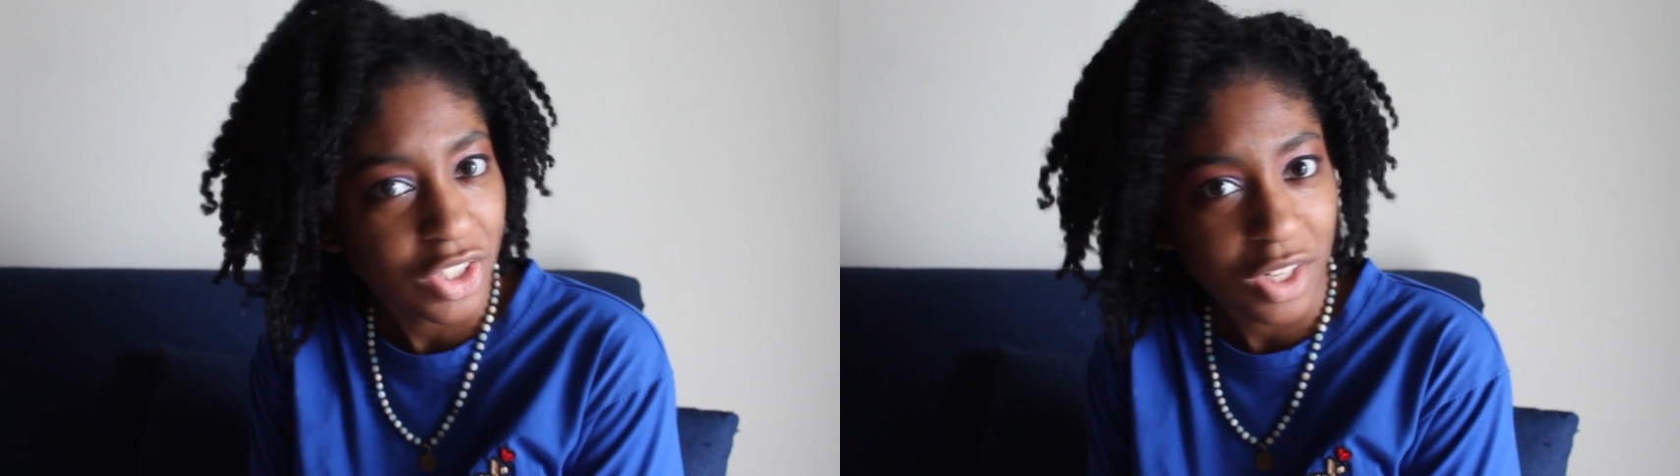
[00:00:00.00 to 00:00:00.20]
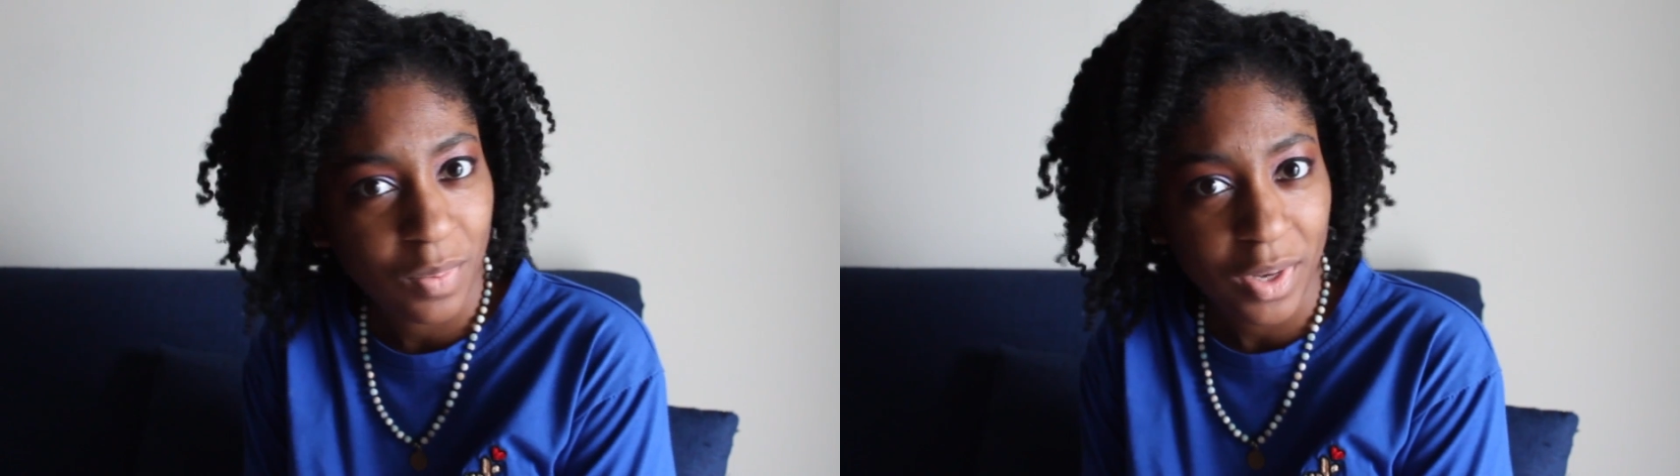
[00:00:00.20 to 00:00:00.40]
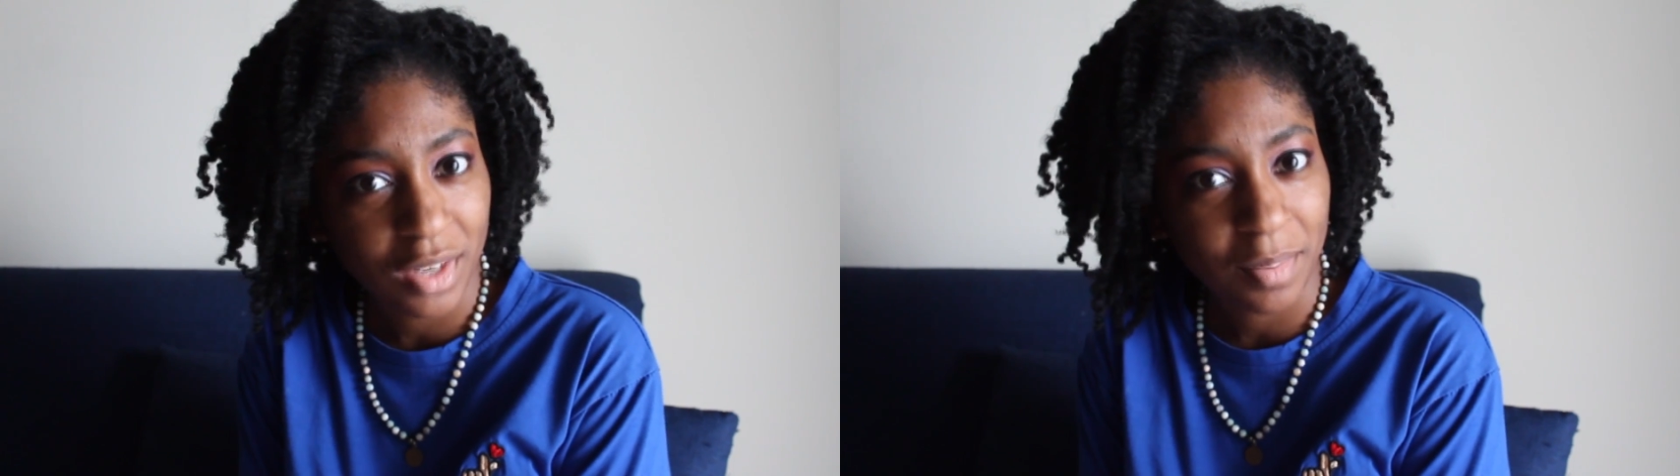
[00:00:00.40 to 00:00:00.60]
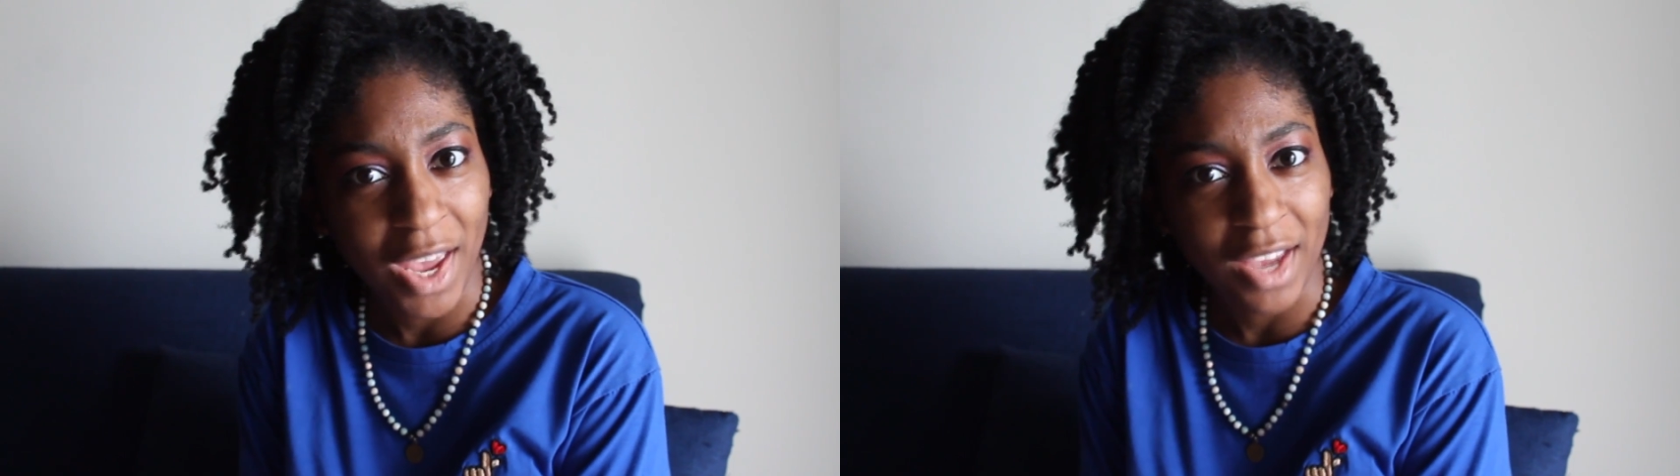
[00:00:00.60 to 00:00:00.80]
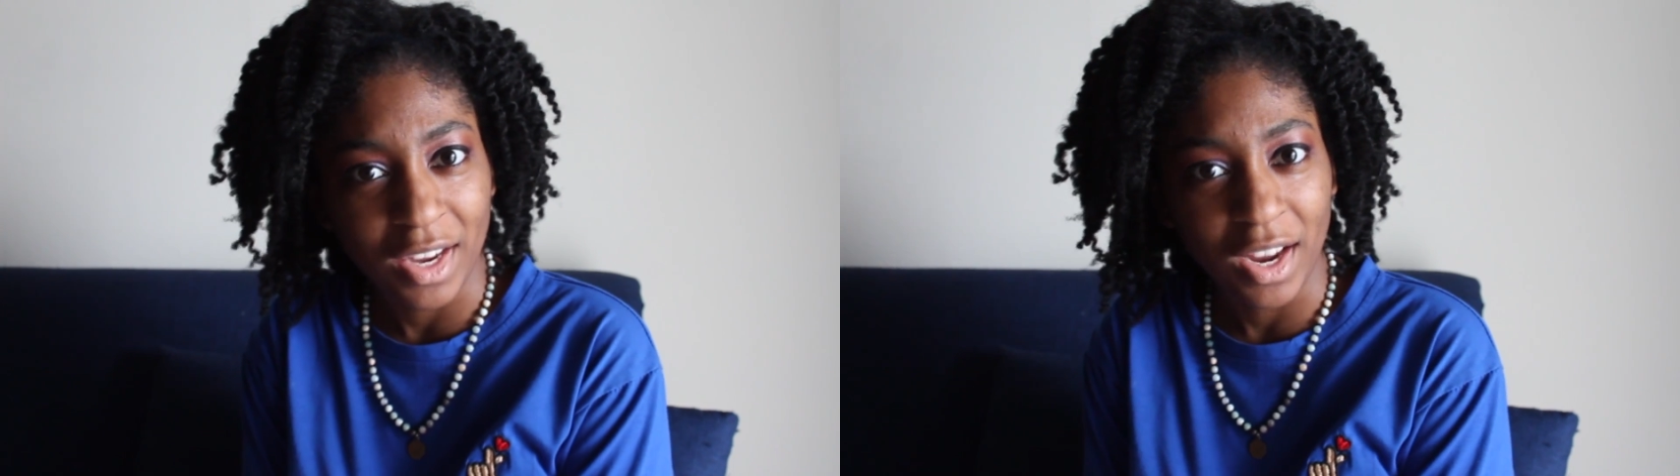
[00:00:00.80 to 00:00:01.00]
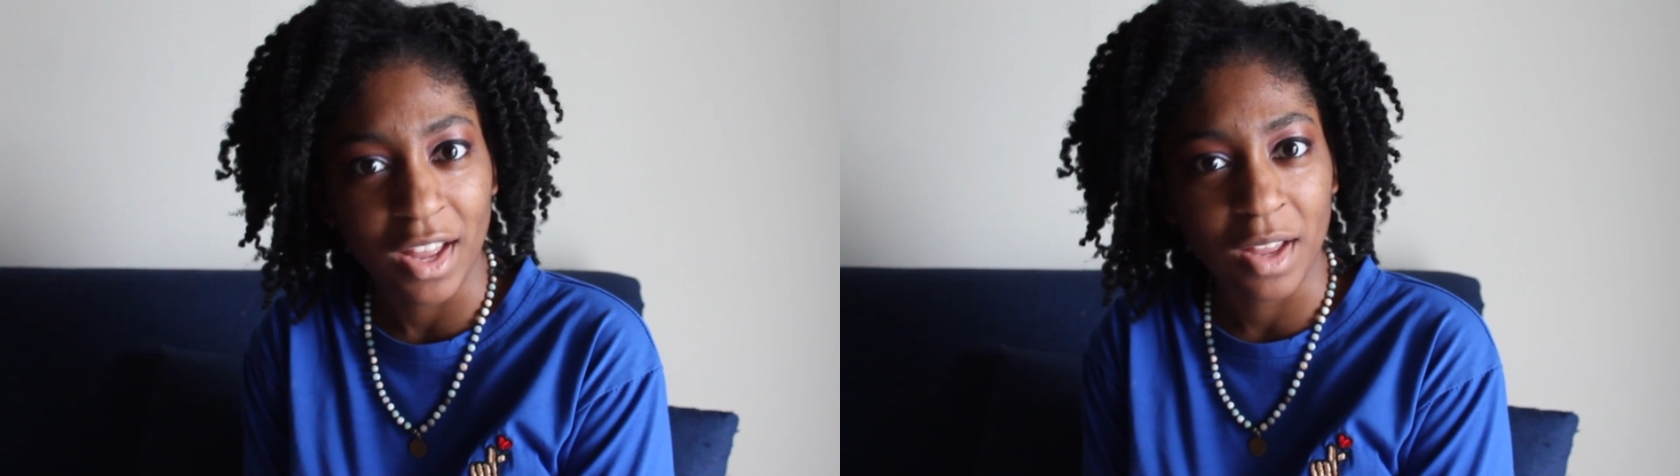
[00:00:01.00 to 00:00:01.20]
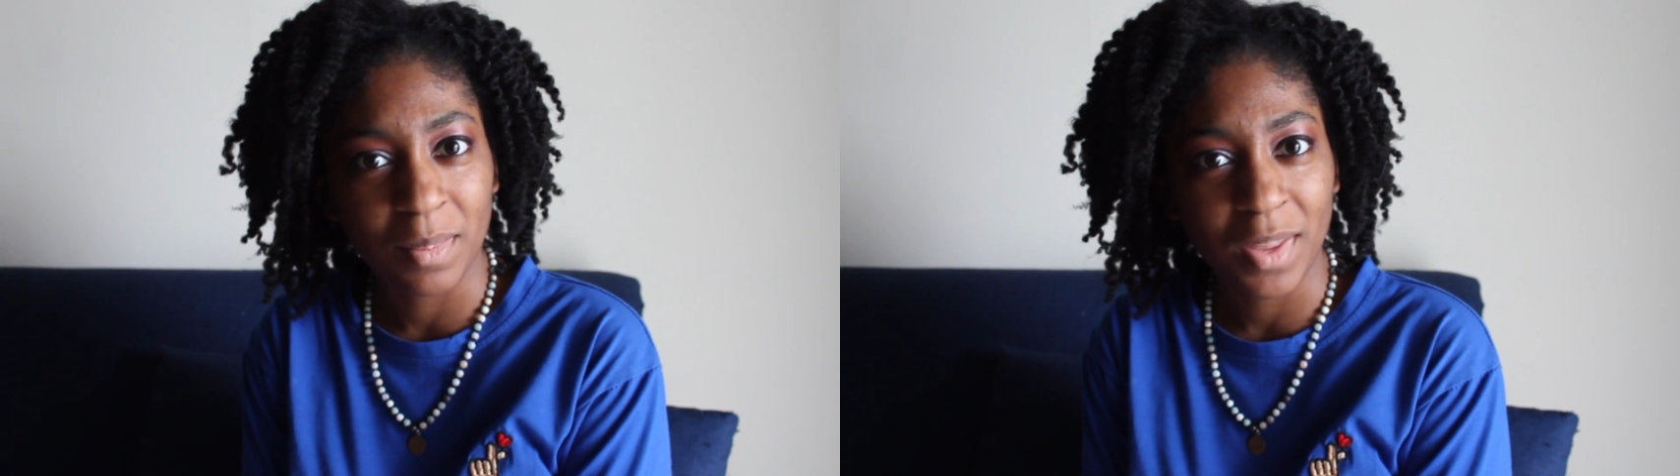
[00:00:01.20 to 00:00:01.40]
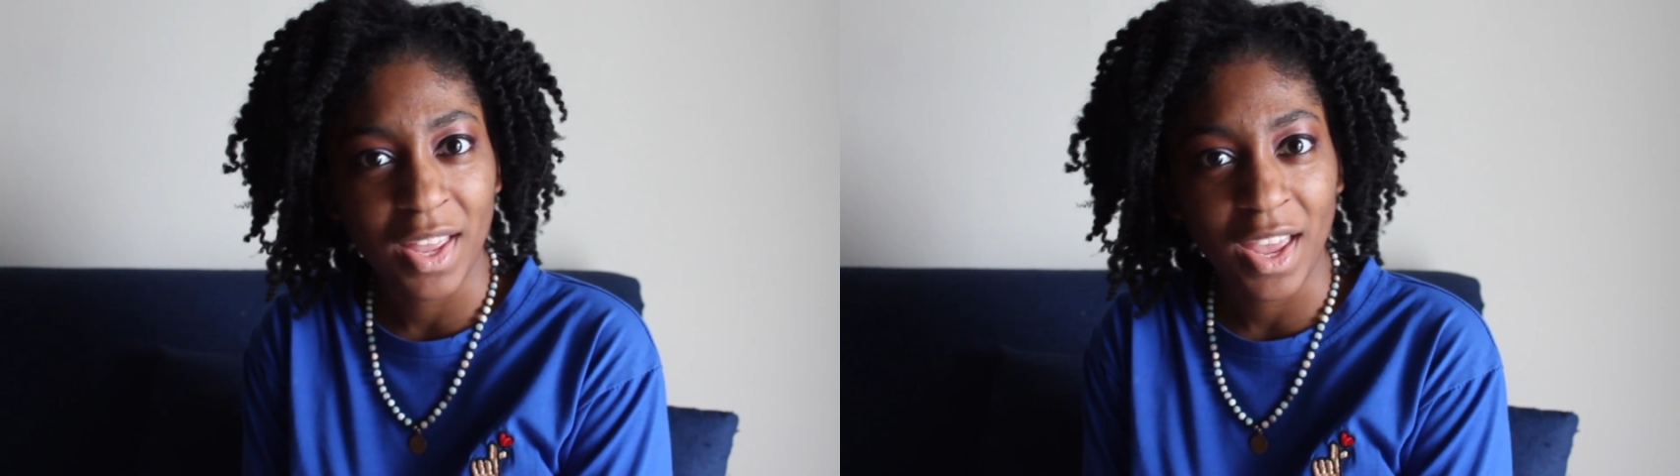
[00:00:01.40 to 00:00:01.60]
she wouldn't back it up,